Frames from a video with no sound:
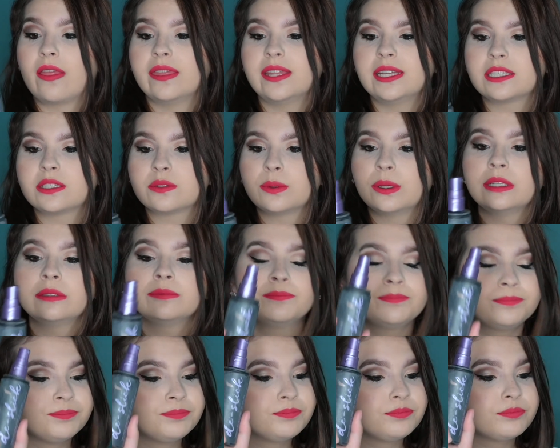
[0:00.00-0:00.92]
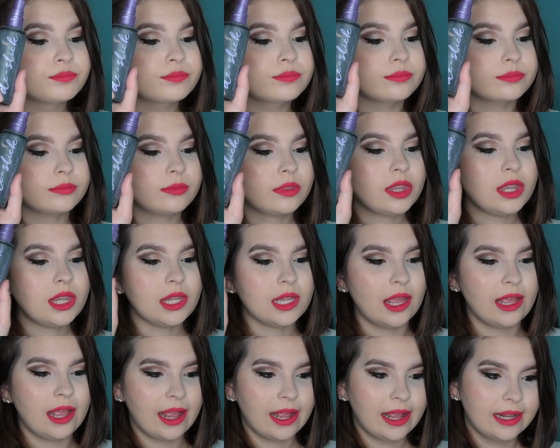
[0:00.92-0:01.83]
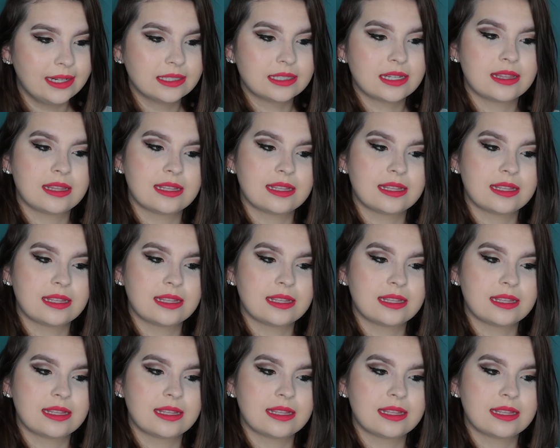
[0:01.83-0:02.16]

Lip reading: this one, and